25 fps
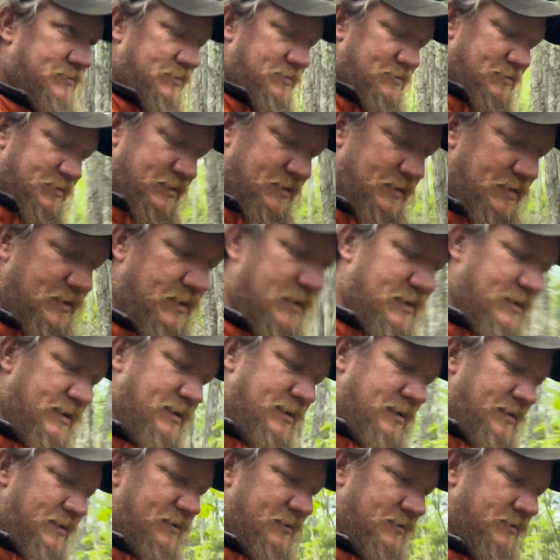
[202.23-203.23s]

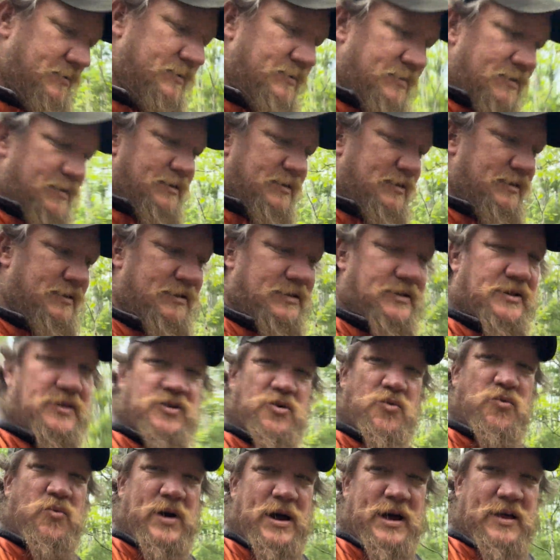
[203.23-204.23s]
And the
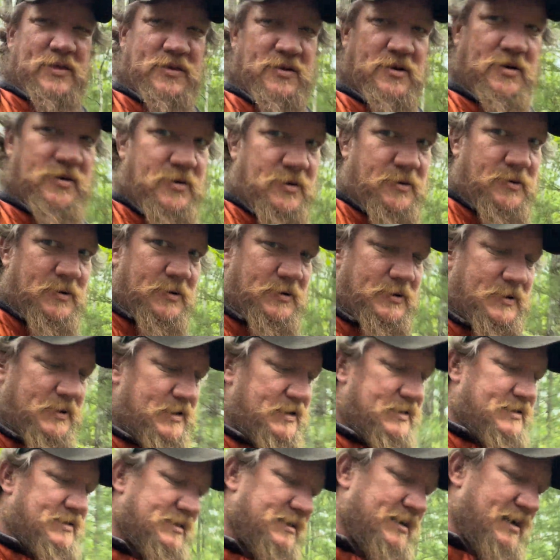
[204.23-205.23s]
weather
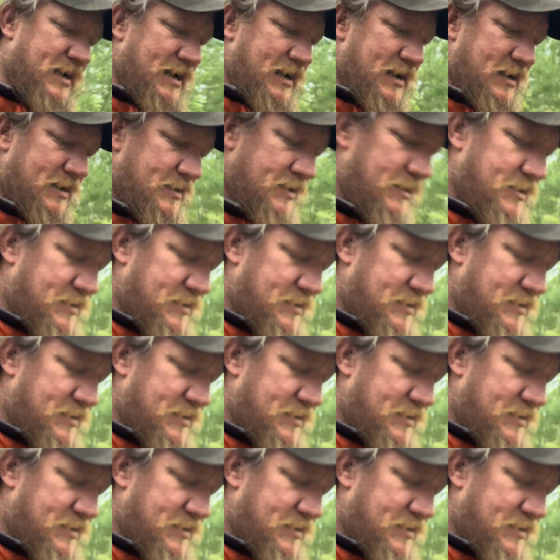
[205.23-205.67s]
is not